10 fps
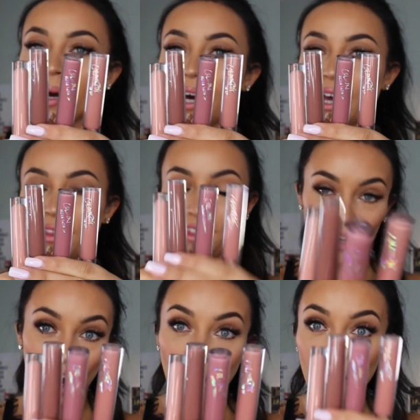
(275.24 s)
but
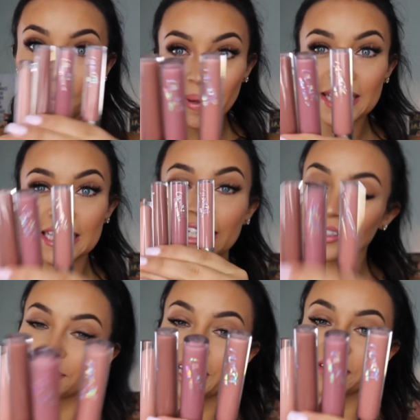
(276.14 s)
they're all amazing and
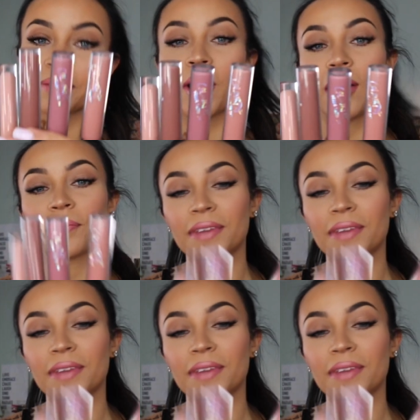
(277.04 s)
you need them all.